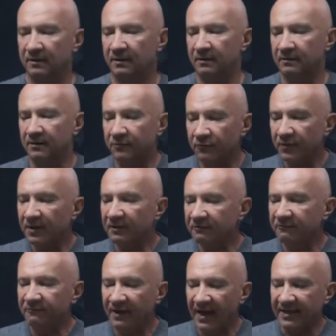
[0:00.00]
the real
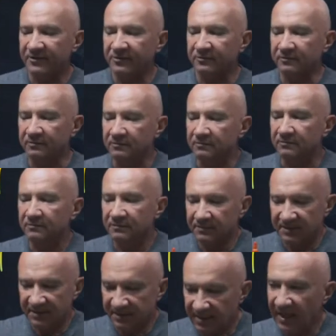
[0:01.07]
factual
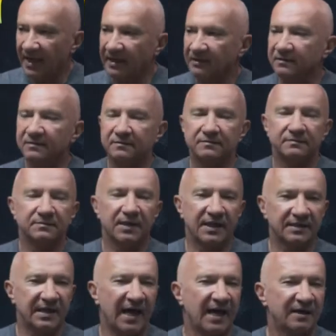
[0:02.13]
state at
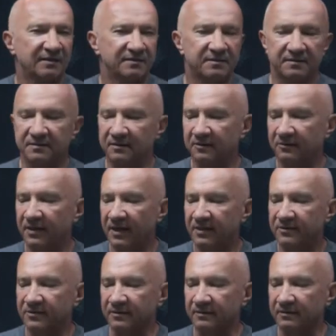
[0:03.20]
Alice's
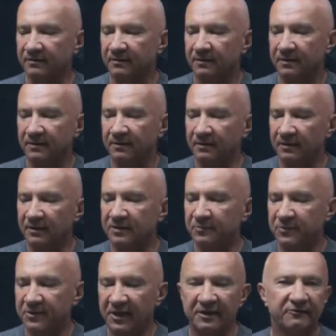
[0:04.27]
location is
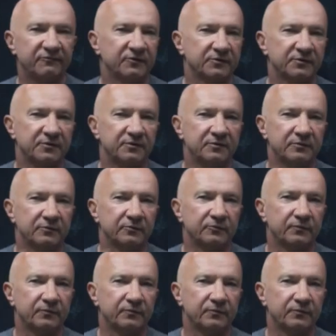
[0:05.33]
psi 42.